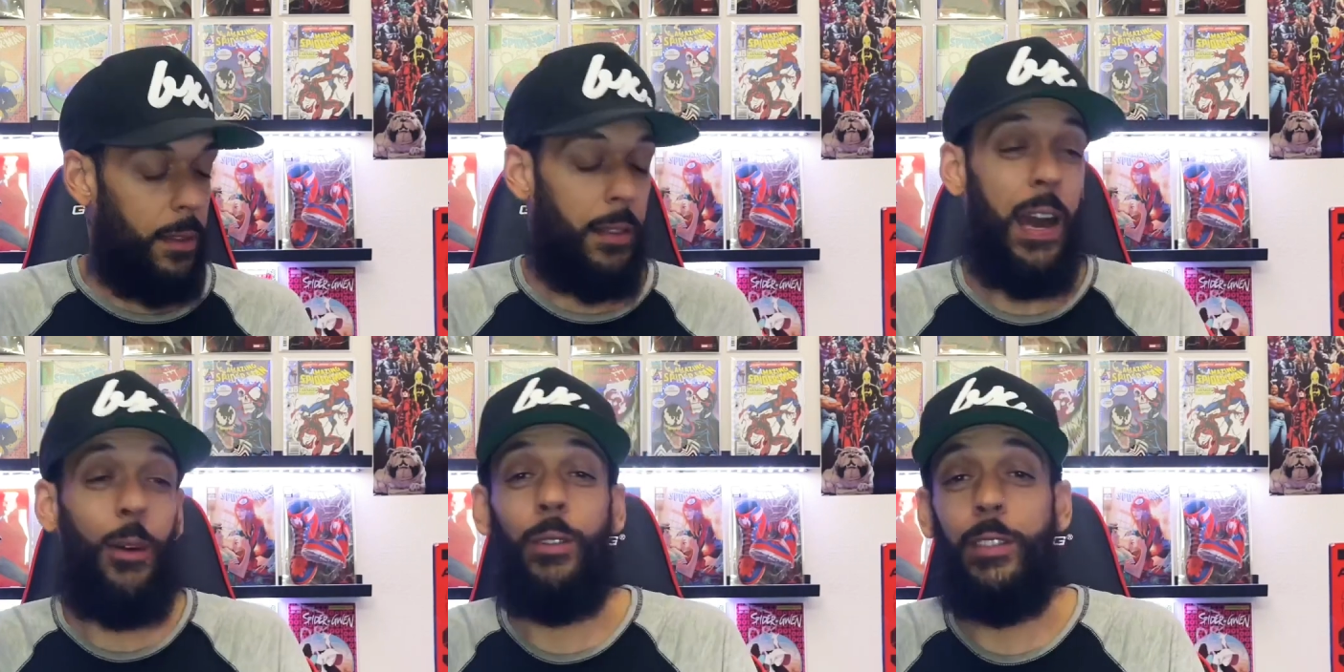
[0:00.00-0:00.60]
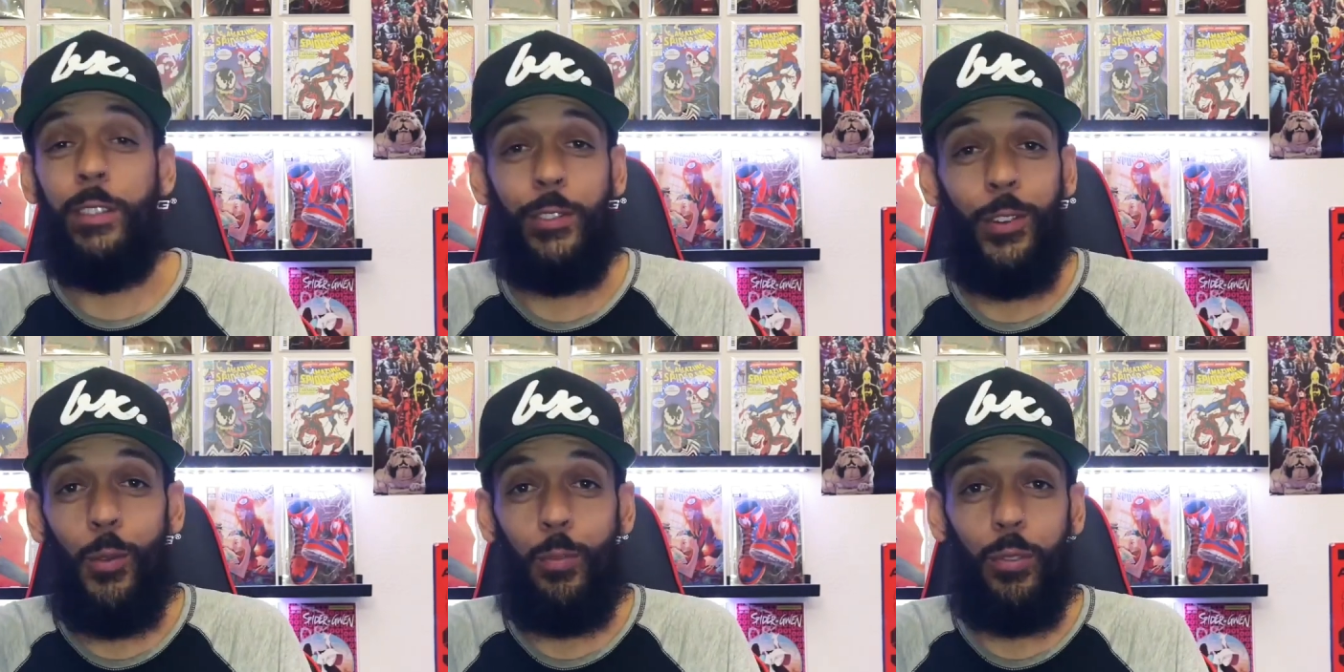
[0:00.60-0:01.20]
That one is
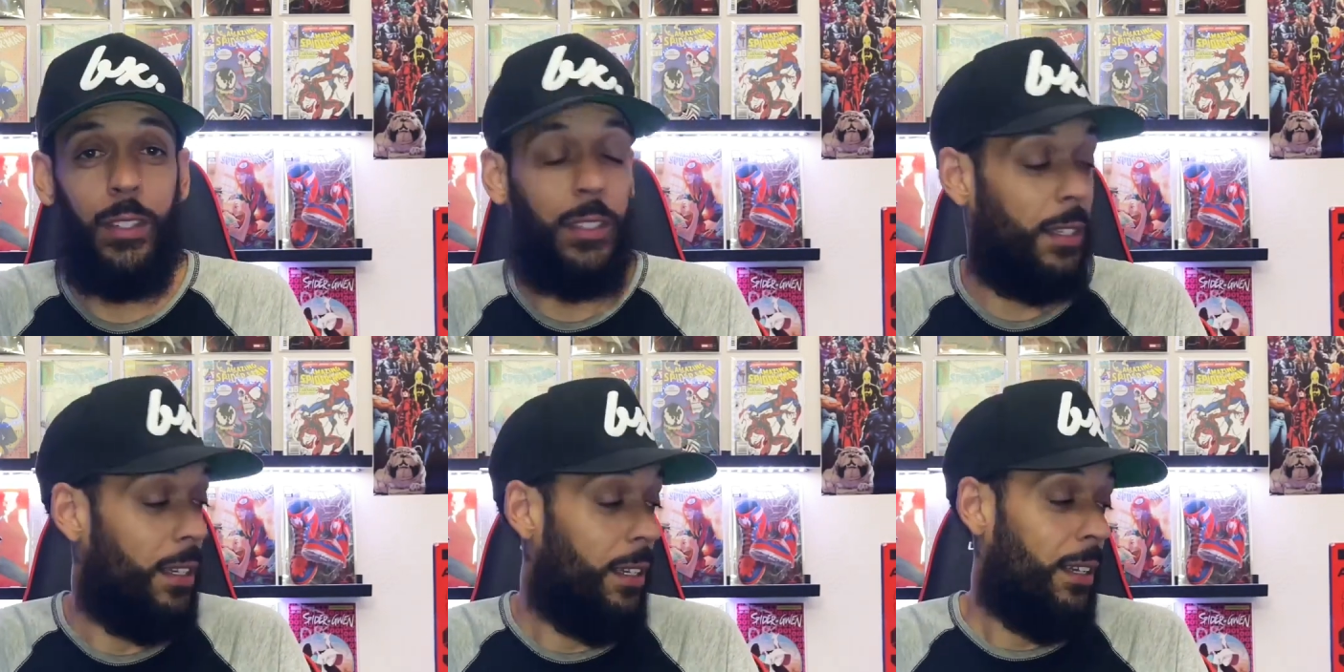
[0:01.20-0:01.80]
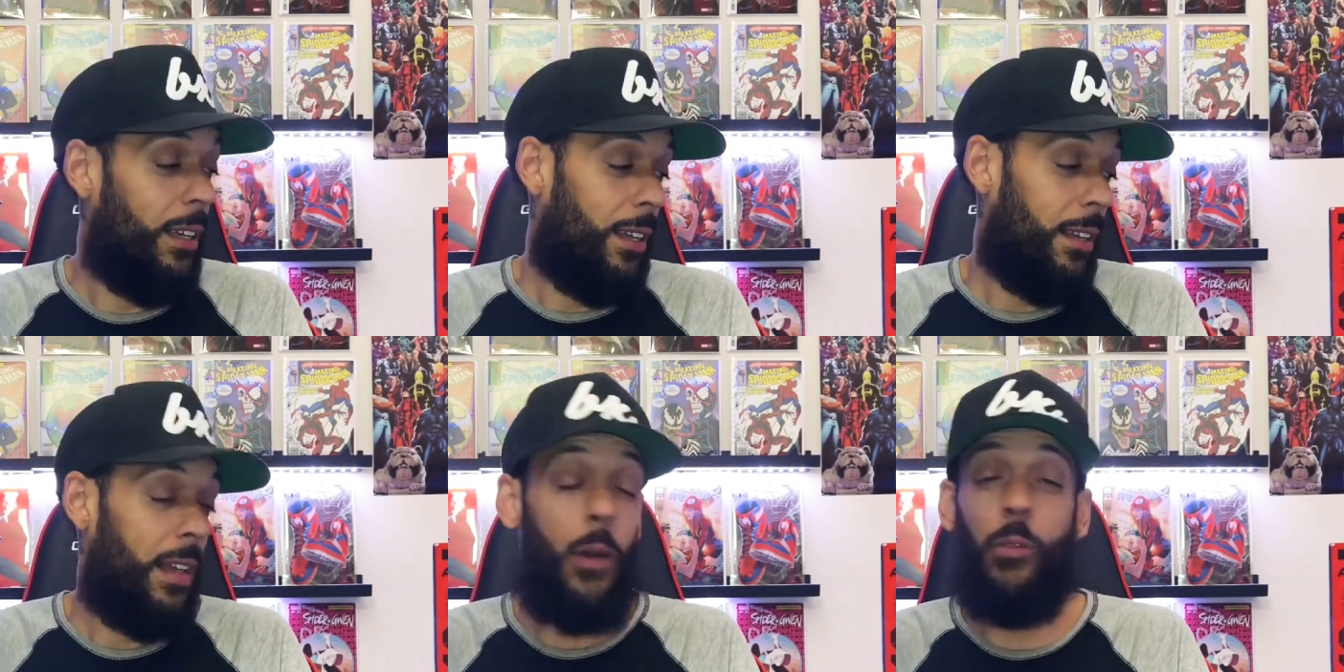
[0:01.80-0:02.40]
so pretty.
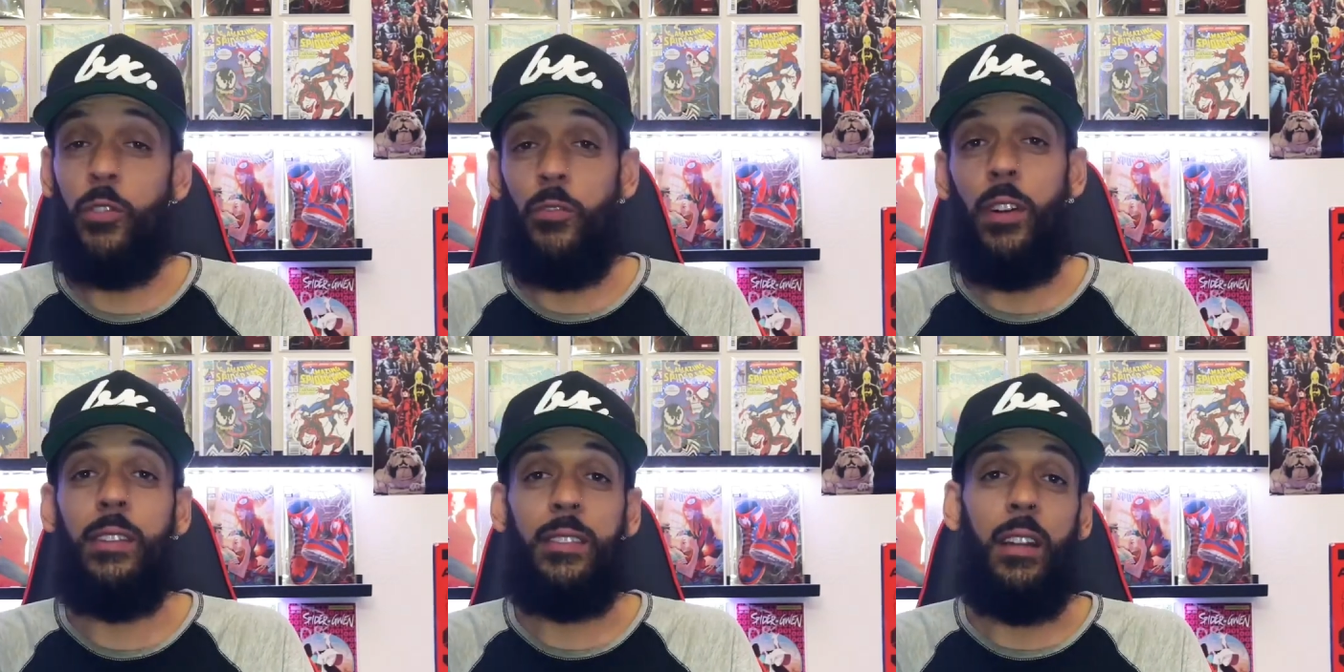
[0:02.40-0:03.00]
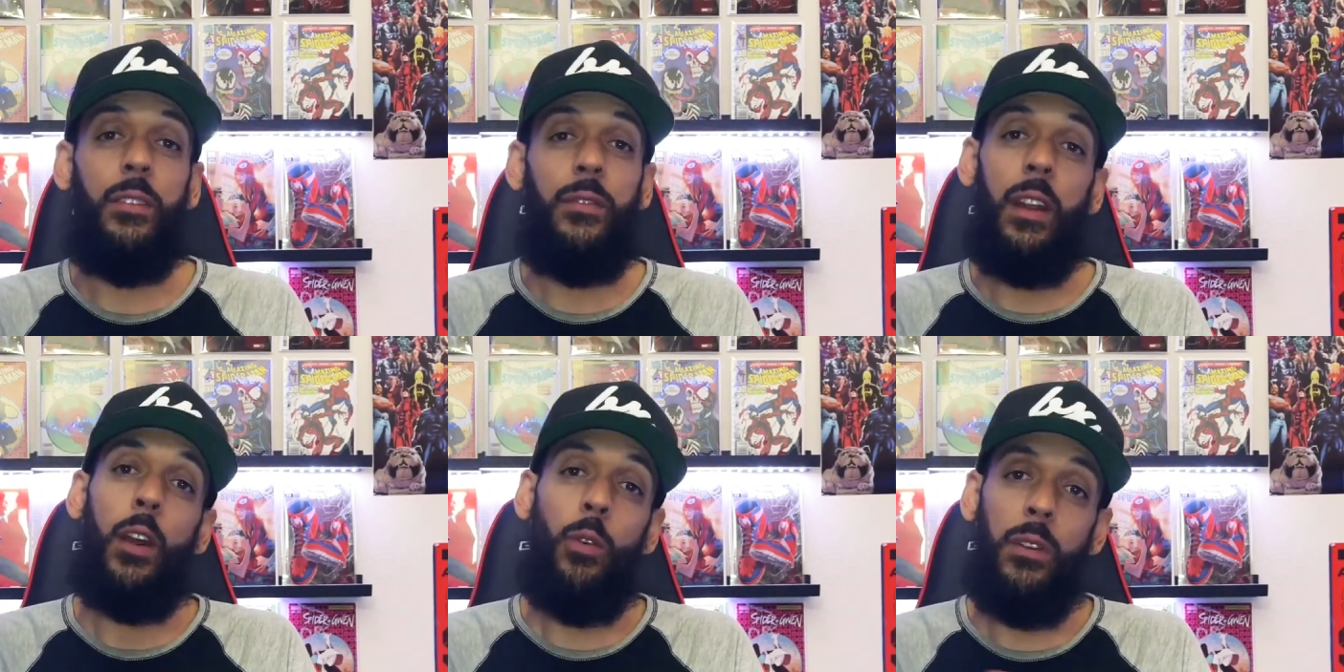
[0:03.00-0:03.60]
That one's already selling for
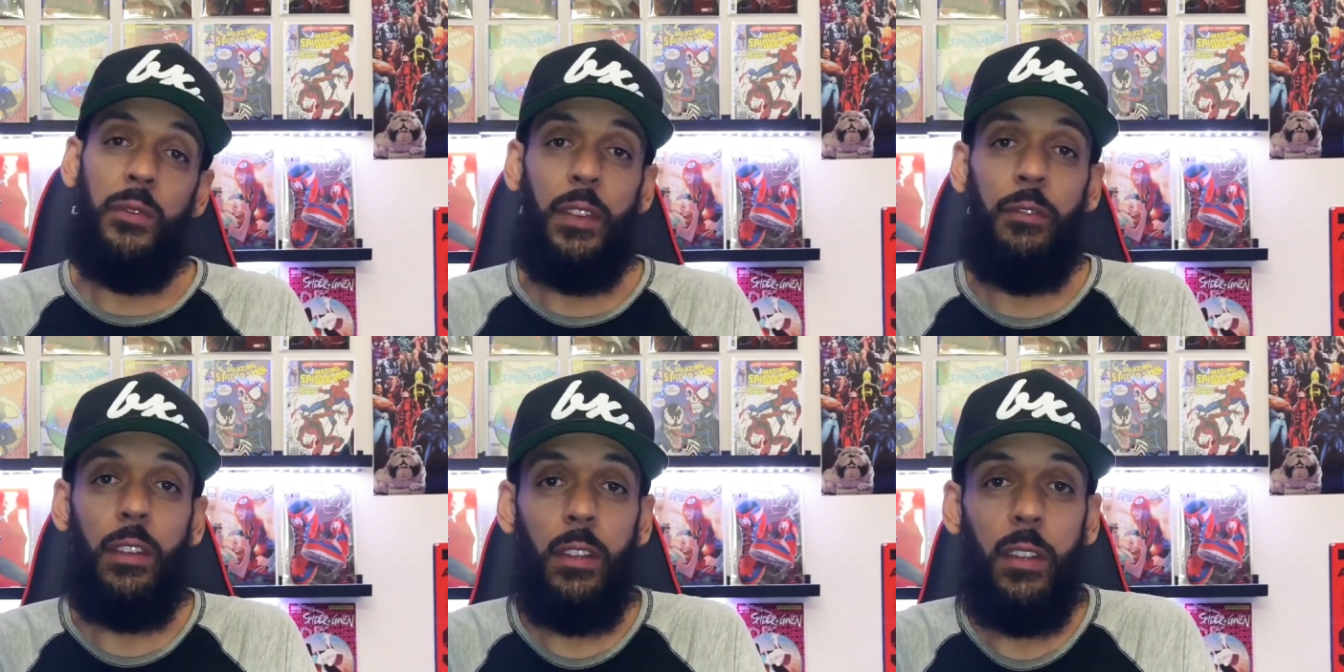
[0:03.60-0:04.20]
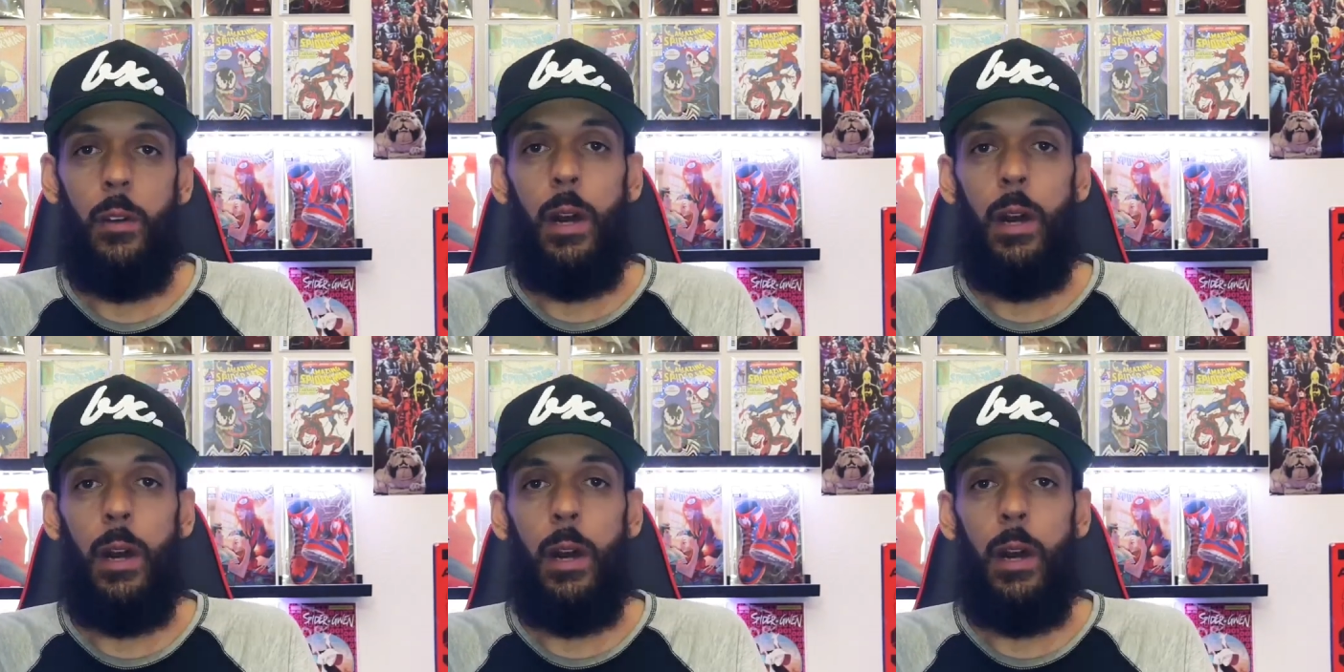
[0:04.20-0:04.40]
like $150.